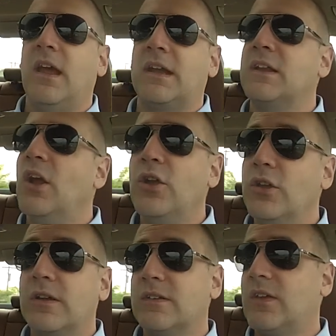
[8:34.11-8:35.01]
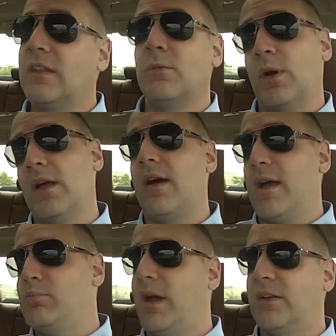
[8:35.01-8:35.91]
And I know you can say that, well,
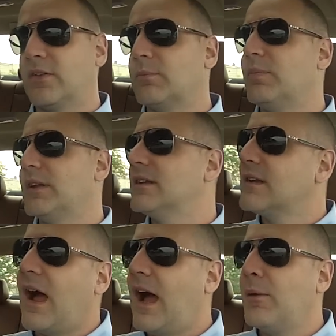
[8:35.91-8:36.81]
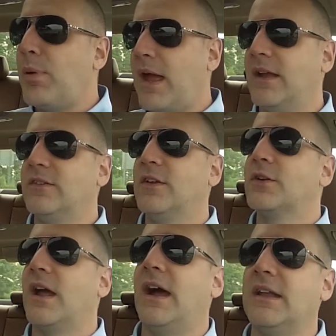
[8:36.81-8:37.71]
but iPads, you're
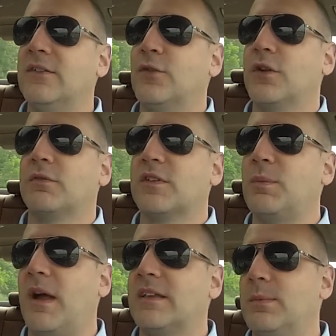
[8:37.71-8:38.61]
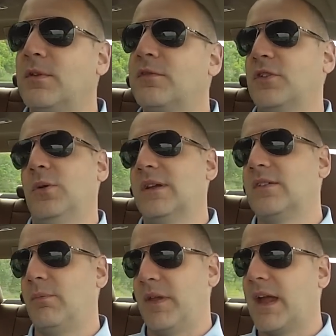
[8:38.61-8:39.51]
not sort of responsible for doing
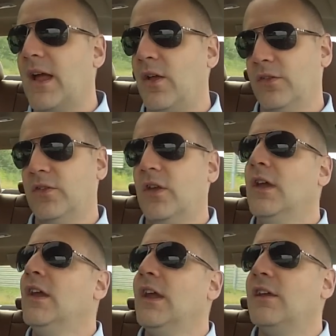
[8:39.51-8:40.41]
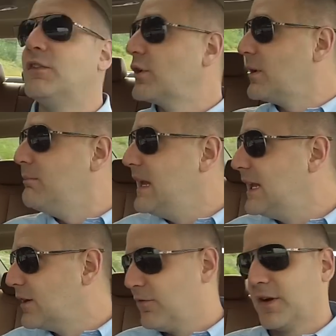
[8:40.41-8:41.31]
something else. If you're in a
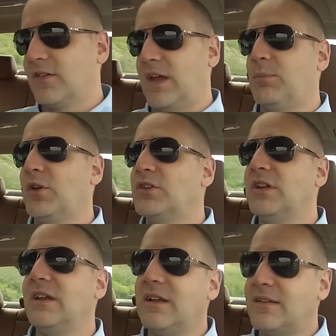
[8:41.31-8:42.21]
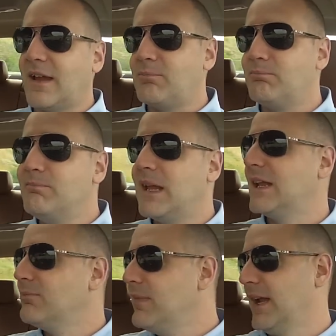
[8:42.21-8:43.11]
meeting, for example, and you need to type
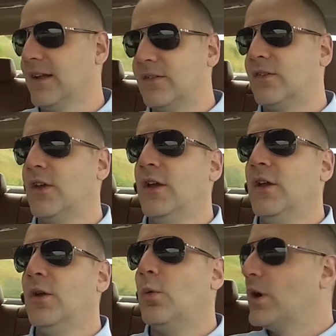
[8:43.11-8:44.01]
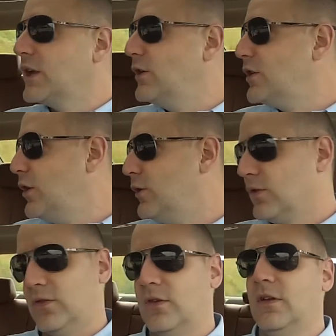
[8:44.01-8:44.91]
meeting minutes, what do you
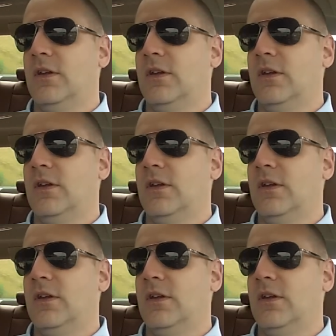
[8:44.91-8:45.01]
use?